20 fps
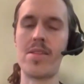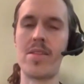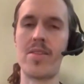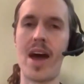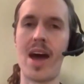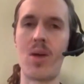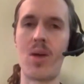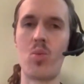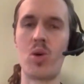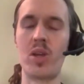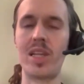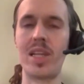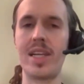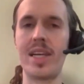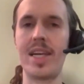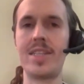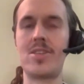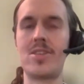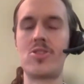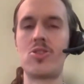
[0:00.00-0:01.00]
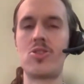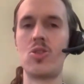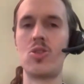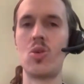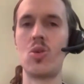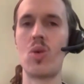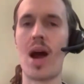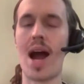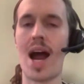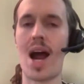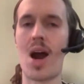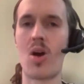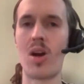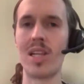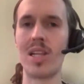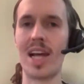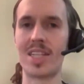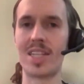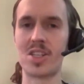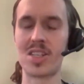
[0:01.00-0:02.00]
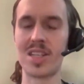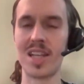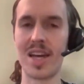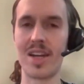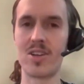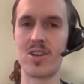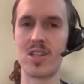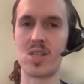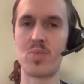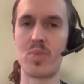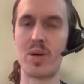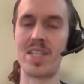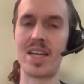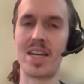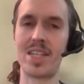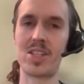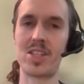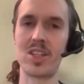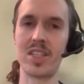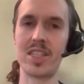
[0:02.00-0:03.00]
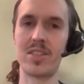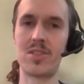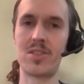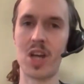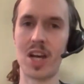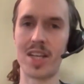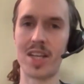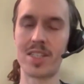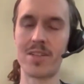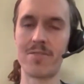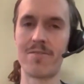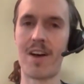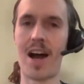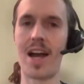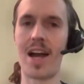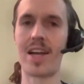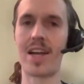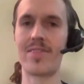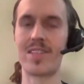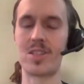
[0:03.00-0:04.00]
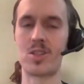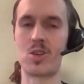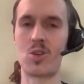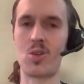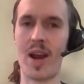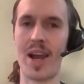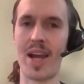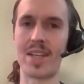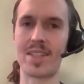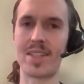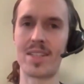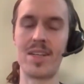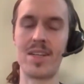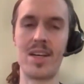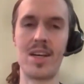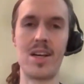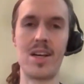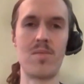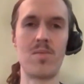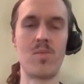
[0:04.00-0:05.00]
that would lead to our legislators potentially justifying this grant.